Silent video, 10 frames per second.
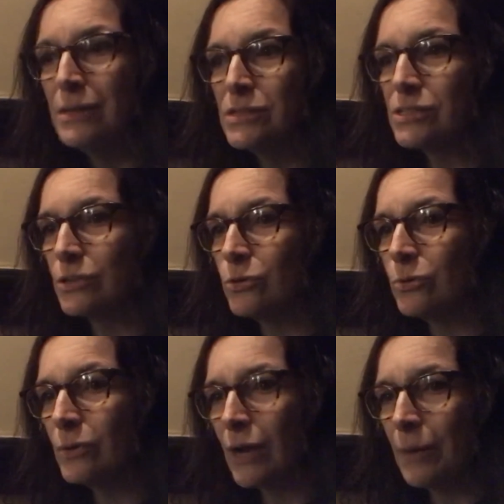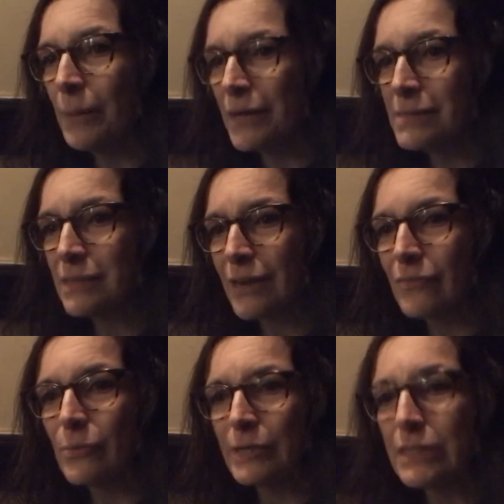so i'm asking
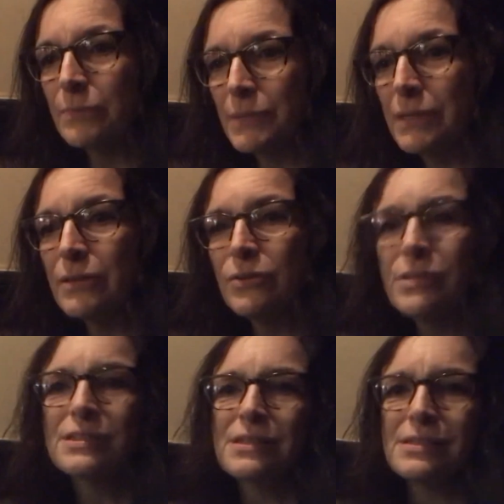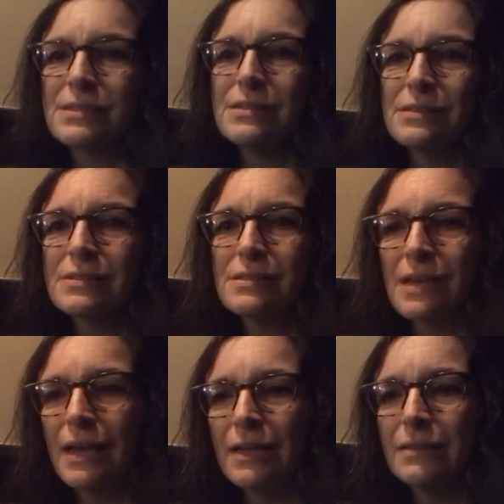everybody to be good citizens
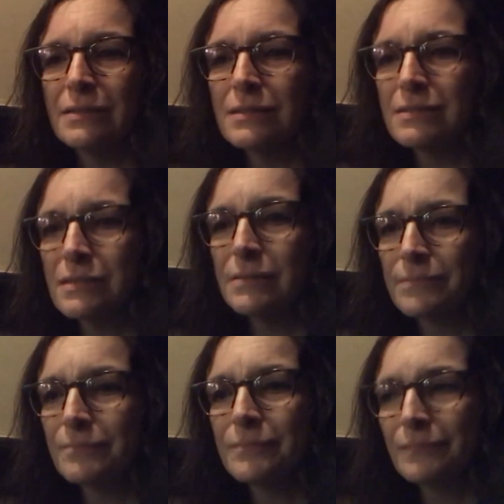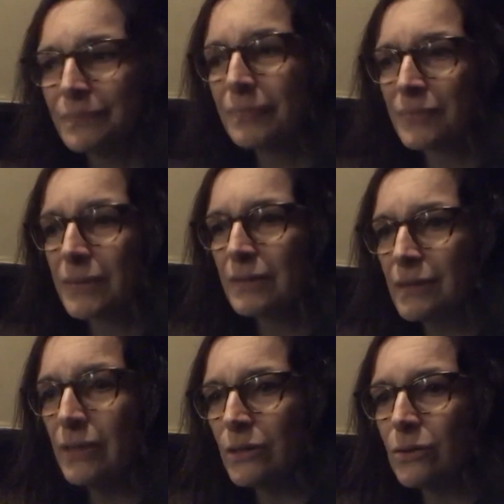and
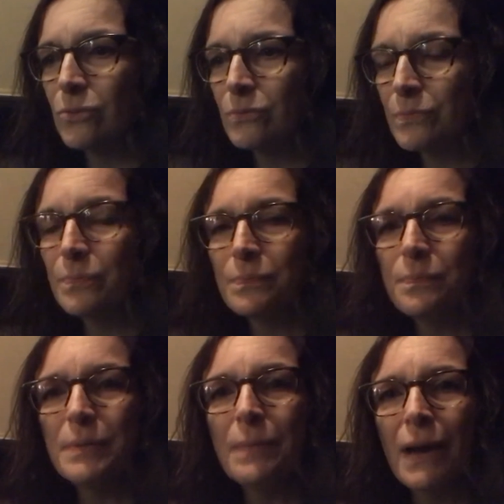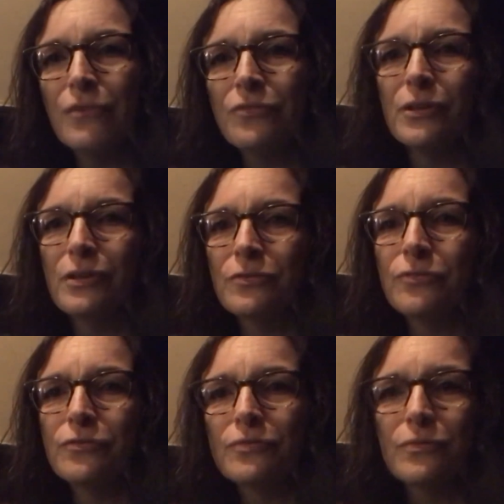you know, be mindful
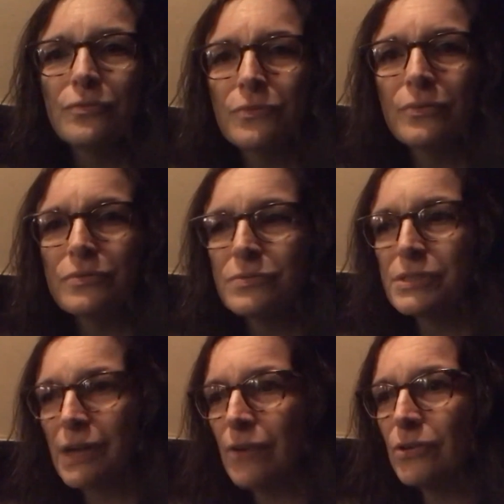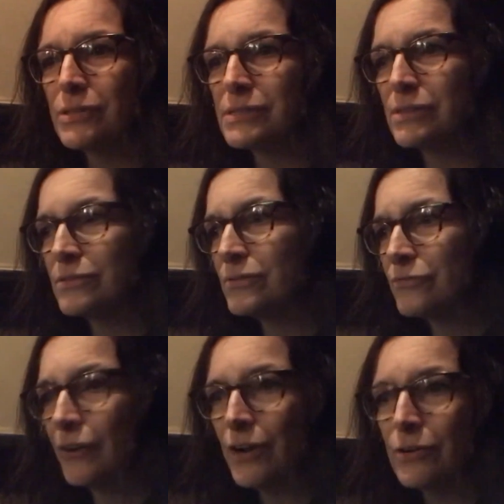of sirens and
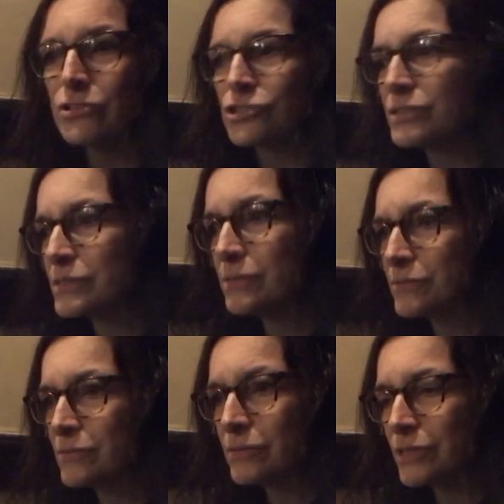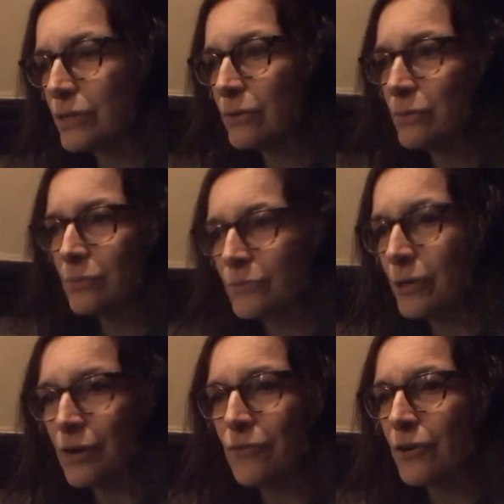fire engines and, you know,
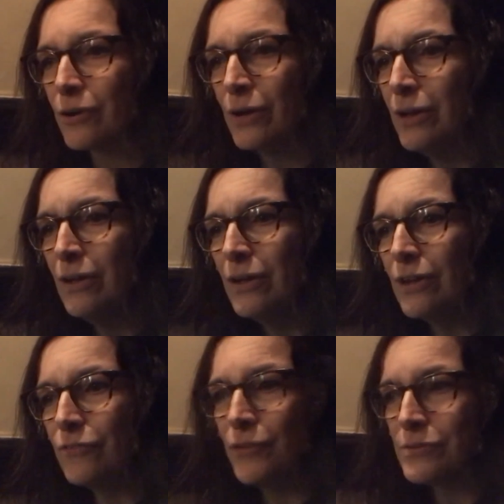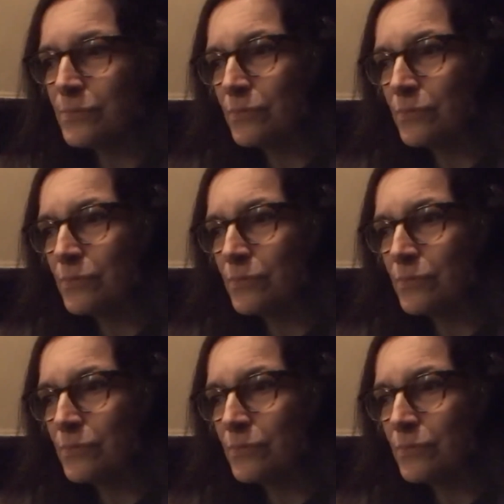whatever. If their